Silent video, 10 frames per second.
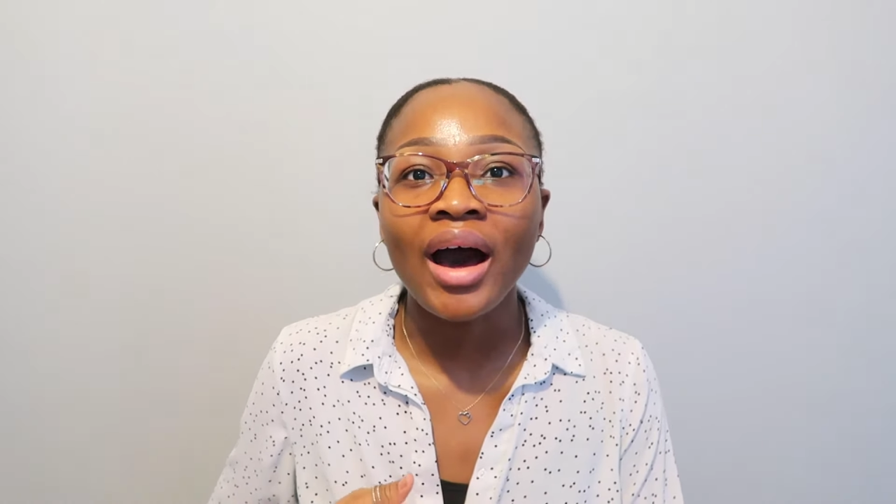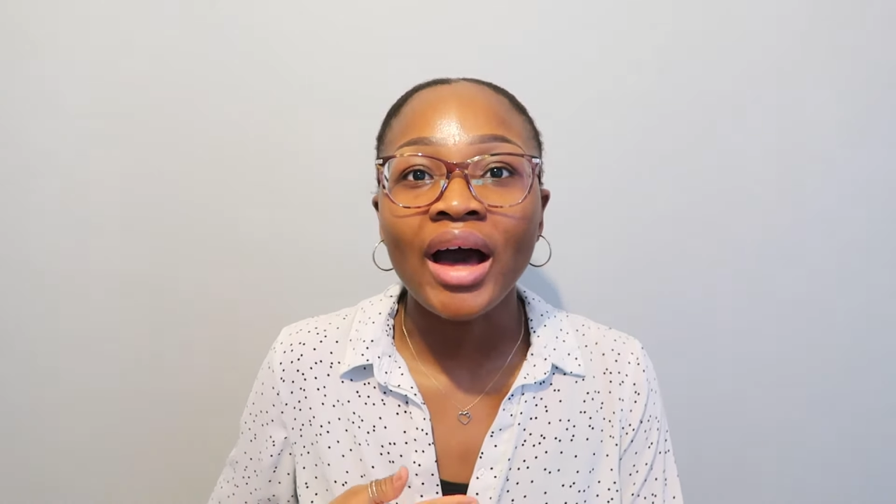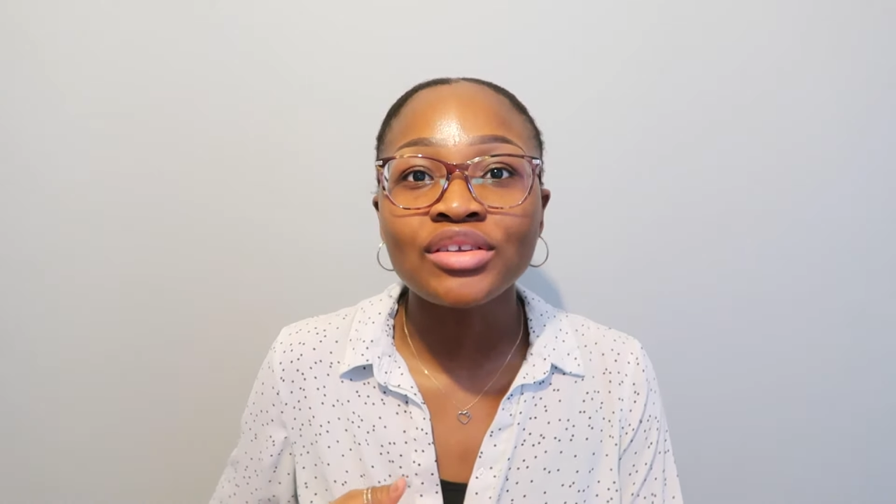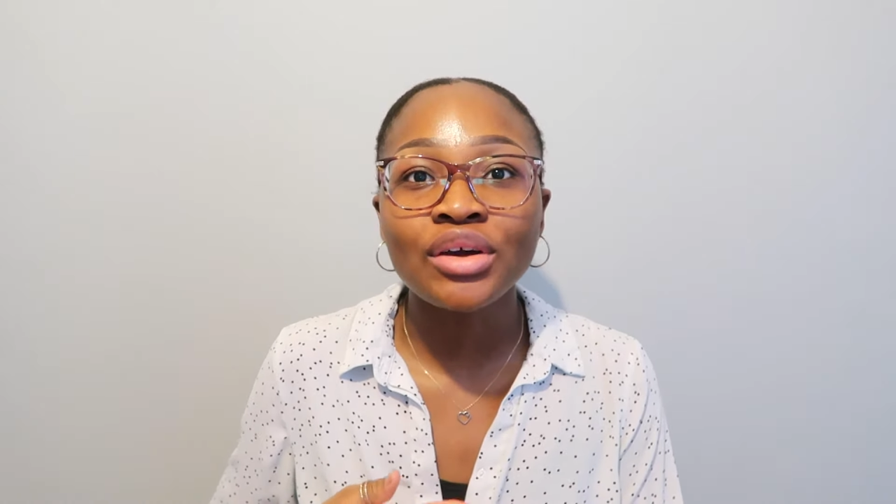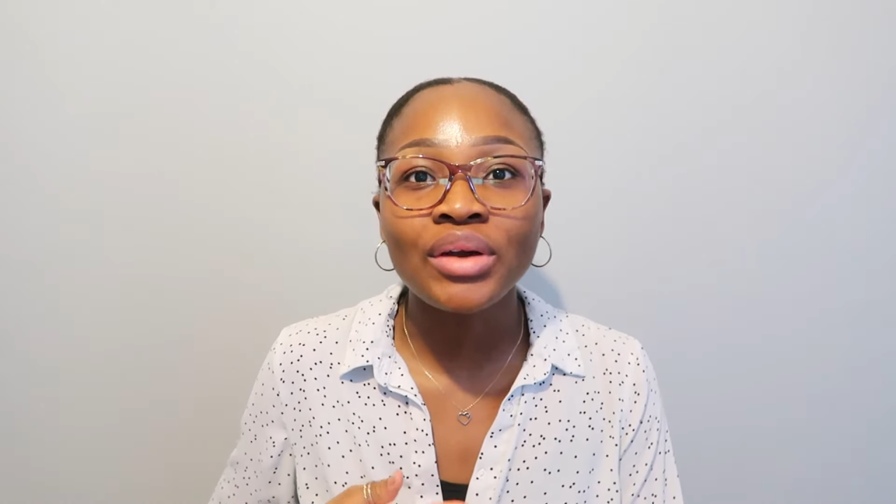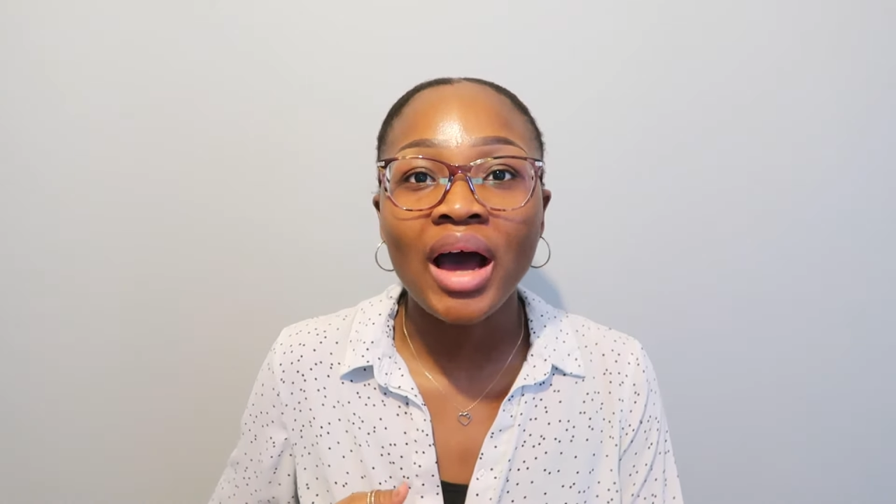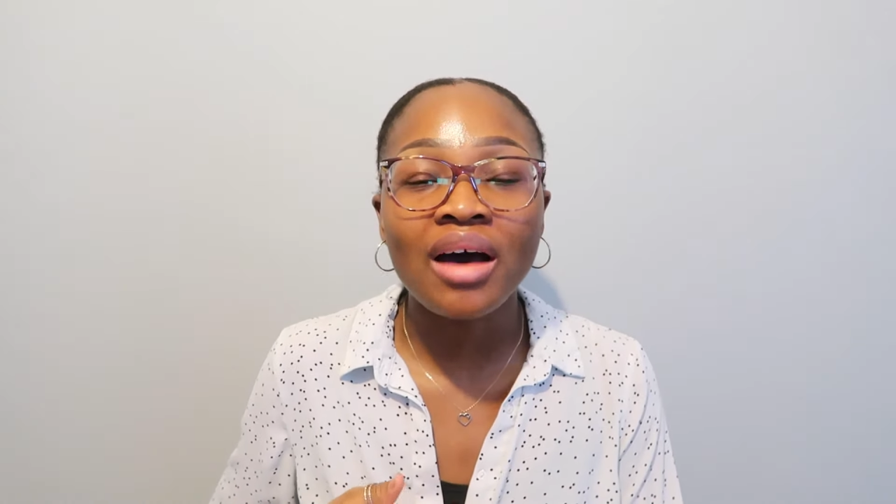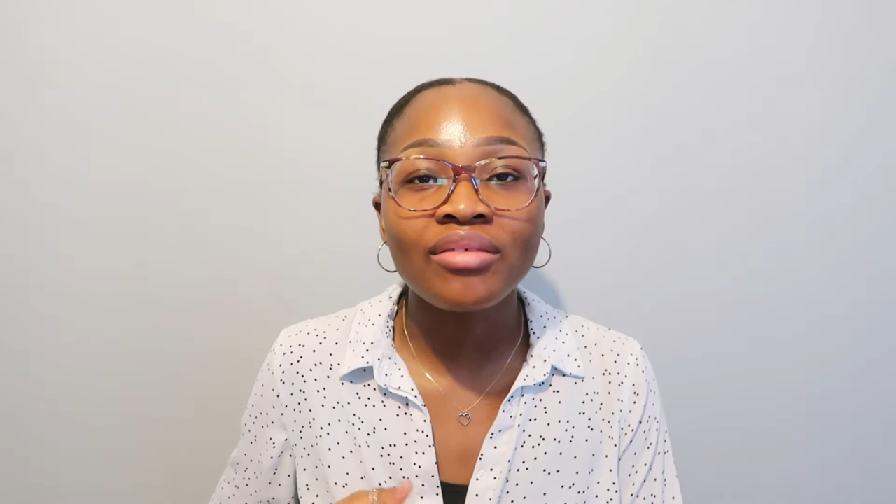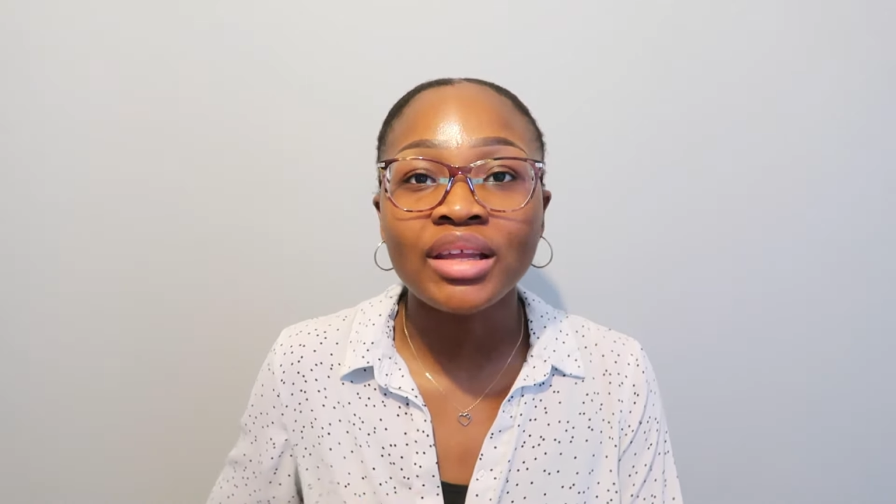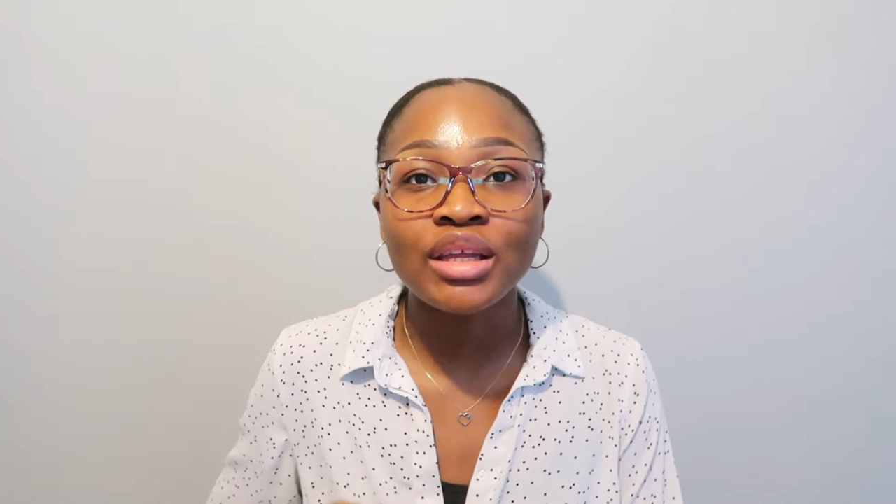I don't
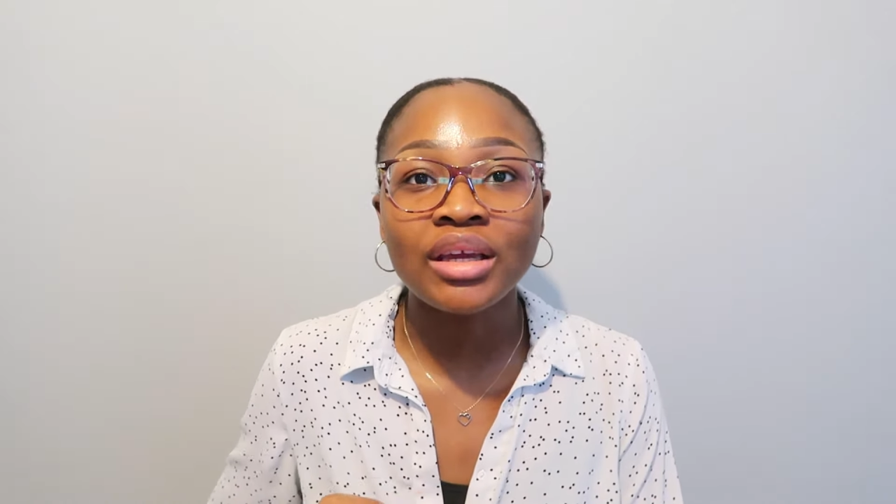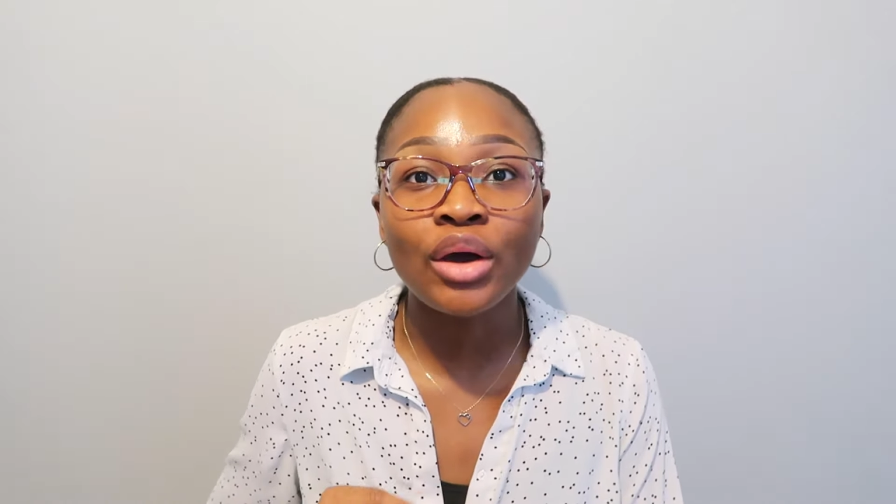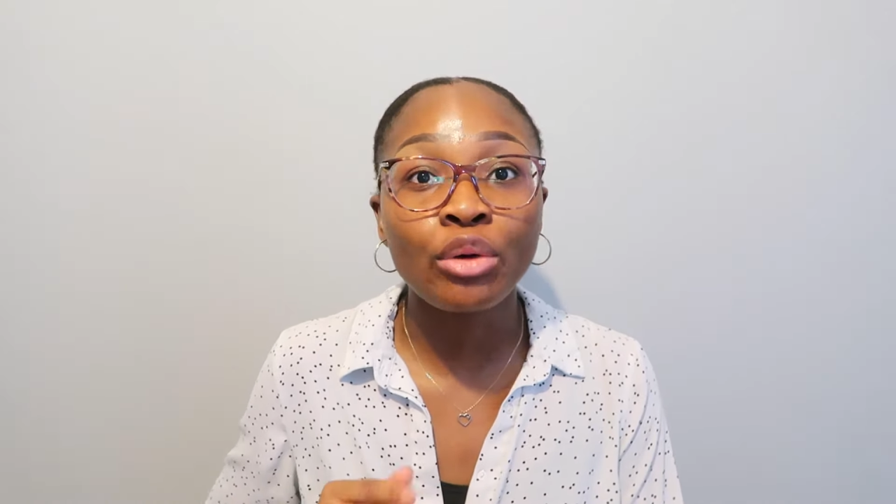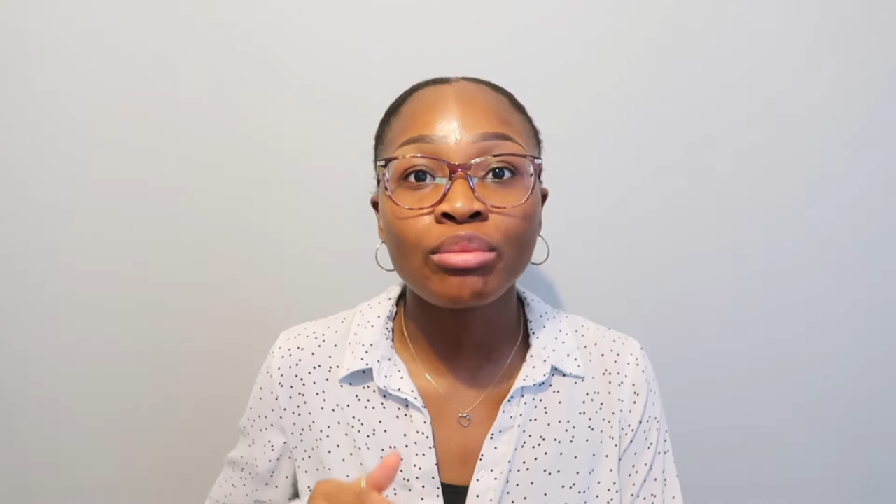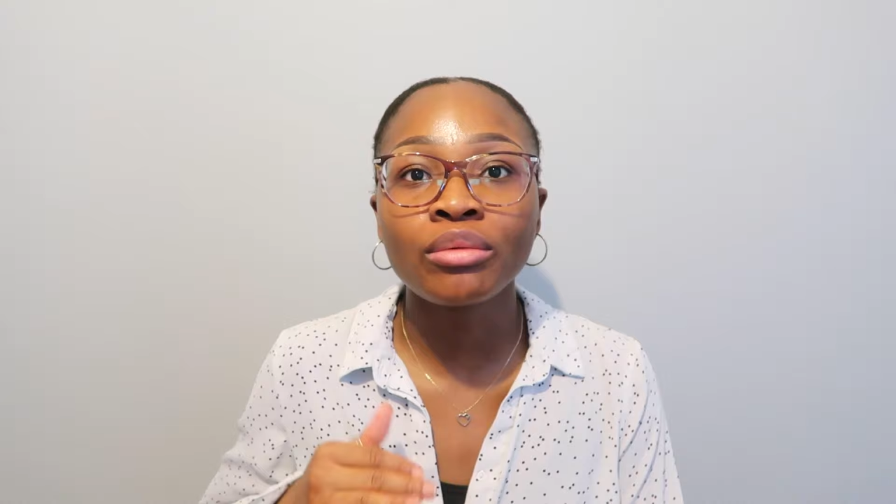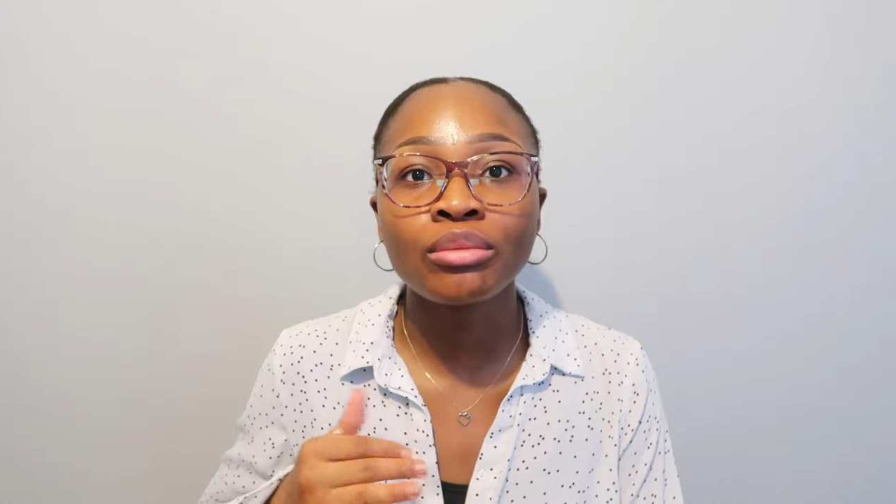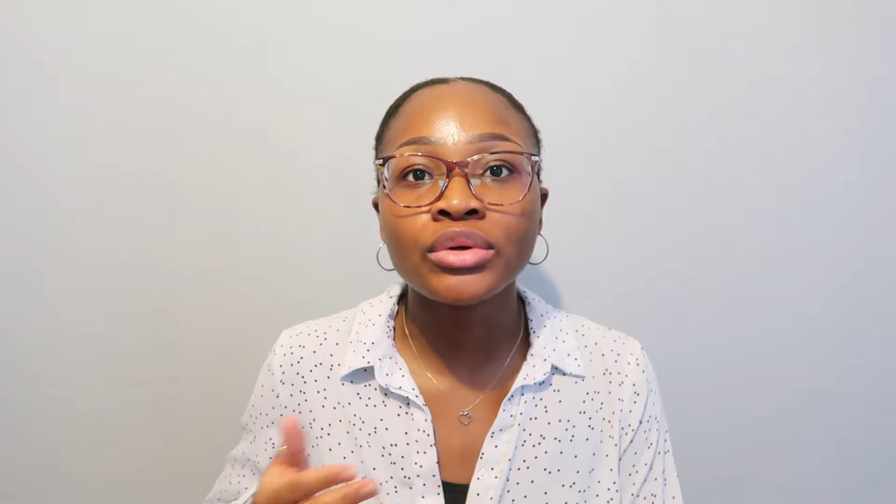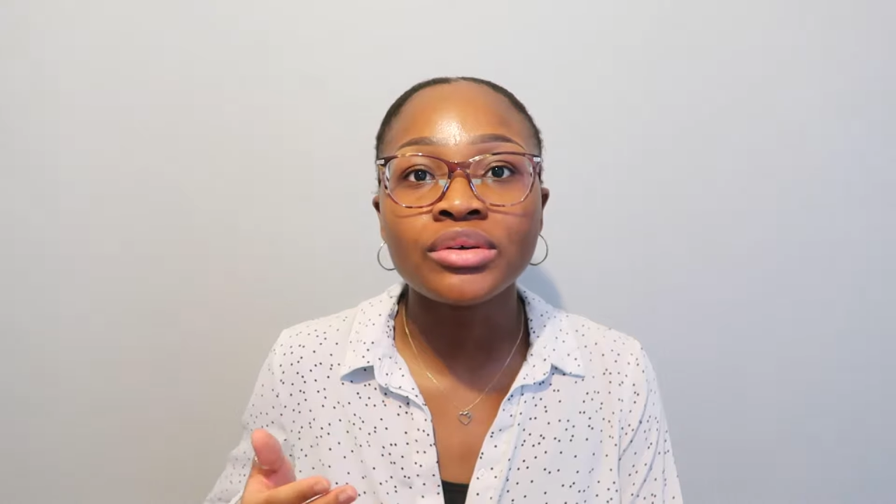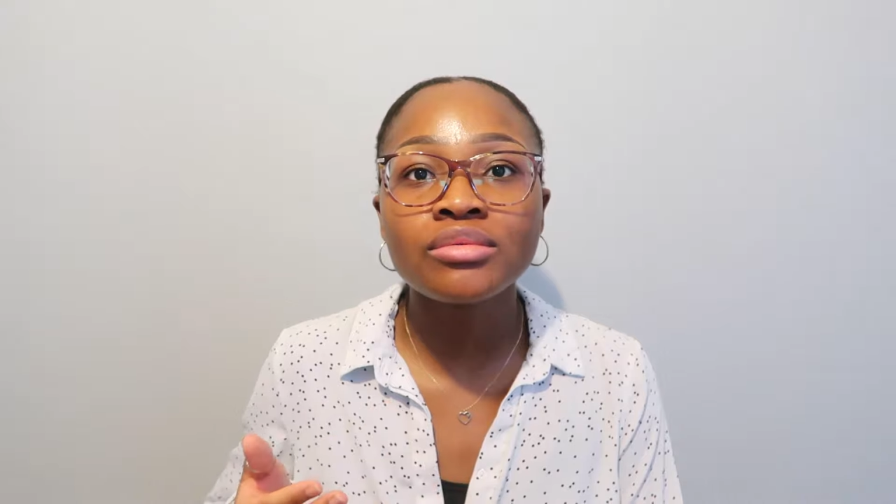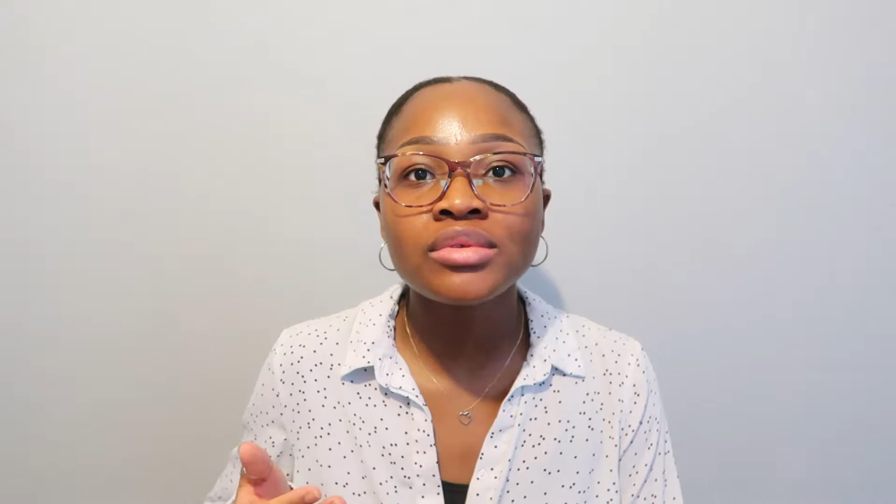have any open
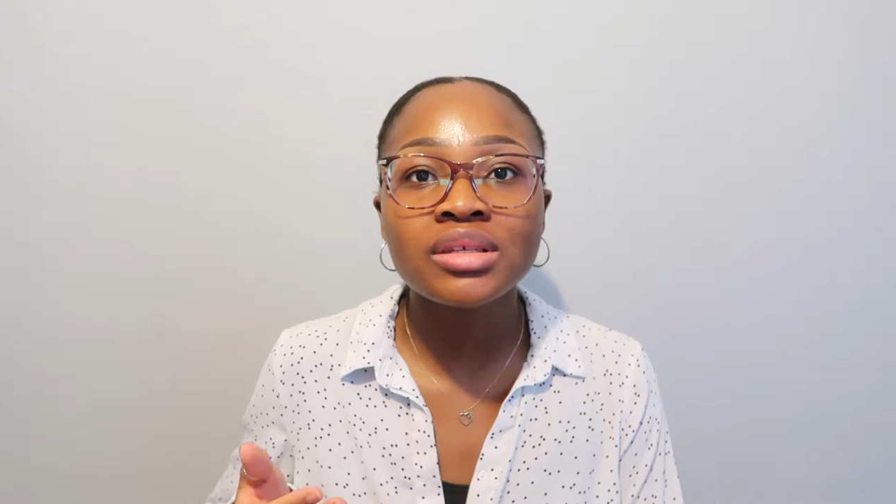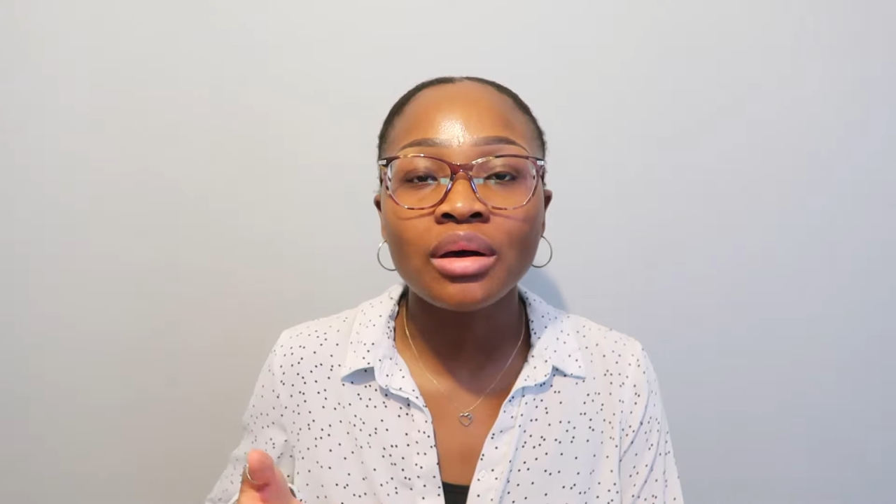wounds